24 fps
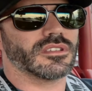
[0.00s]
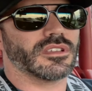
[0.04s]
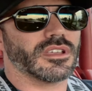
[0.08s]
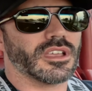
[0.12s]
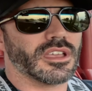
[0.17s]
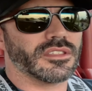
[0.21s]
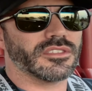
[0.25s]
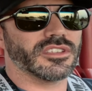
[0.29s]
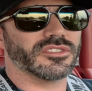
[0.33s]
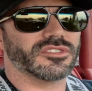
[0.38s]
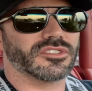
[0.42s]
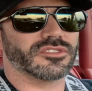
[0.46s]

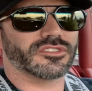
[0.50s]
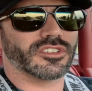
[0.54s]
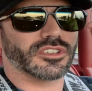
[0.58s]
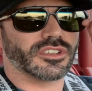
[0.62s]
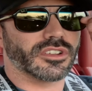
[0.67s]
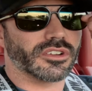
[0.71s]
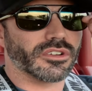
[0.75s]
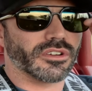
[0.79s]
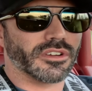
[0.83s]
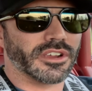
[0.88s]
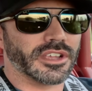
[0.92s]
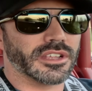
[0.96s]
And this is a
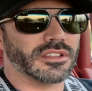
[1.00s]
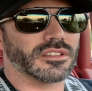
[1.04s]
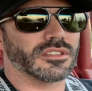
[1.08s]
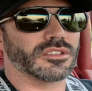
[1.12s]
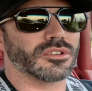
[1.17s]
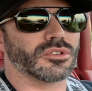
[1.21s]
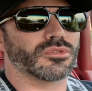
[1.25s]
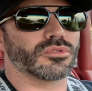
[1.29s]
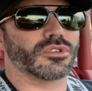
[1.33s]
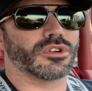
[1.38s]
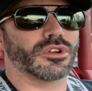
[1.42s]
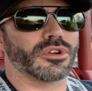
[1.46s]
great
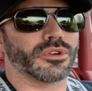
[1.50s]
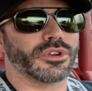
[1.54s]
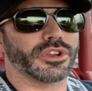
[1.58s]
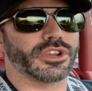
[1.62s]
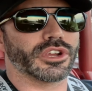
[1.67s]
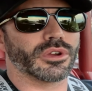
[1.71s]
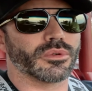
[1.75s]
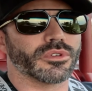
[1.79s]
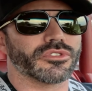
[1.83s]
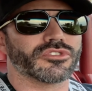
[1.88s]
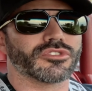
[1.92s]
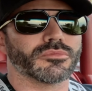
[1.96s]
little road
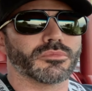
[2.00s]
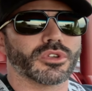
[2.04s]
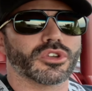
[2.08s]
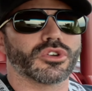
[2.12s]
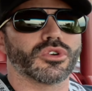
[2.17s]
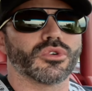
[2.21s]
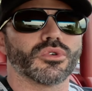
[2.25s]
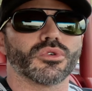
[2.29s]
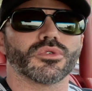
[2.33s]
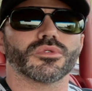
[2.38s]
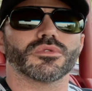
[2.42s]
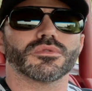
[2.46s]
here with some
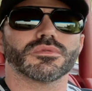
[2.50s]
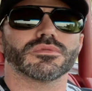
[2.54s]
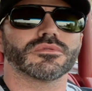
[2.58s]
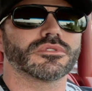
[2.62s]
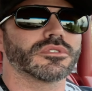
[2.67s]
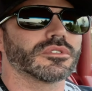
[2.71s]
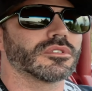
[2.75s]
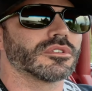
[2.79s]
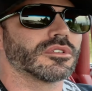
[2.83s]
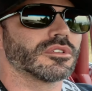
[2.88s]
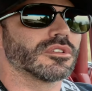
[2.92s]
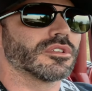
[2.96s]
cool
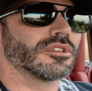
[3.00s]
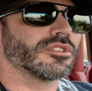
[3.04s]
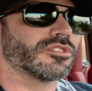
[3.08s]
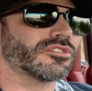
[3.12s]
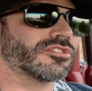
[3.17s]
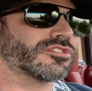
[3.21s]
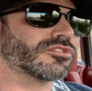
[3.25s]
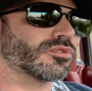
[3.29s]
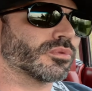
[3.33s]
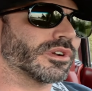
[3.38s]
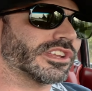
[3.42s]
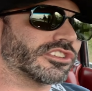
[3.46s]

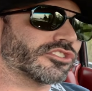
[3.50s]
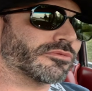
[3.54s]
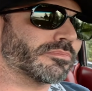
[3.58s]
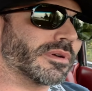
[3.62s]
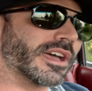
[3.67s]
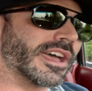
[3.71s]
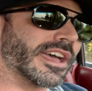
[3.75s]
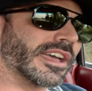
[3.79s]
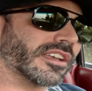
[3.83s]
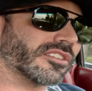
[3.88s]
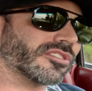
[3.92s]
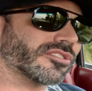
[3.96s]

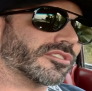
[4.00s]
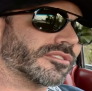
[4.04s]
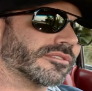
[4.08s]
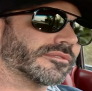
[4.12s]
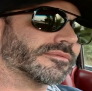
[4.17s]
switchbacks.